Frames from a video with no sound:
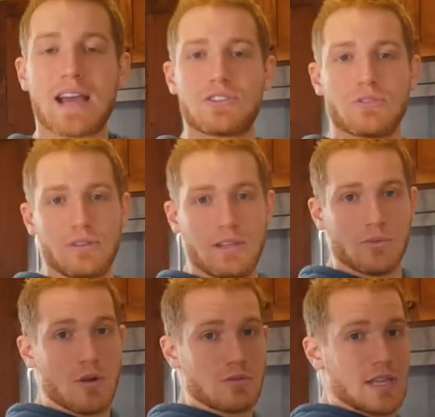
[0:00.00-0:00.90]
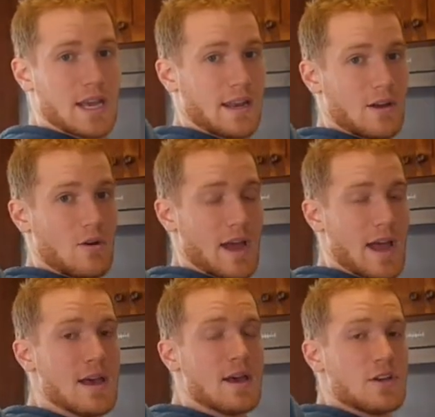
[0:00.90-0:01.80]
externally rotating,
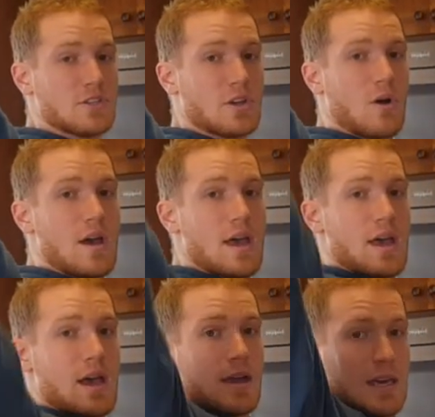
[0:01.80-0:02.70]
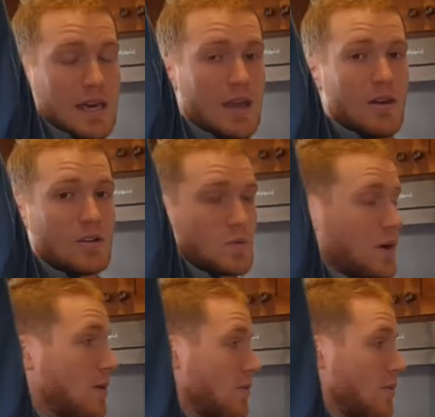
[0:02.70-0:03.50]
okay? So here is where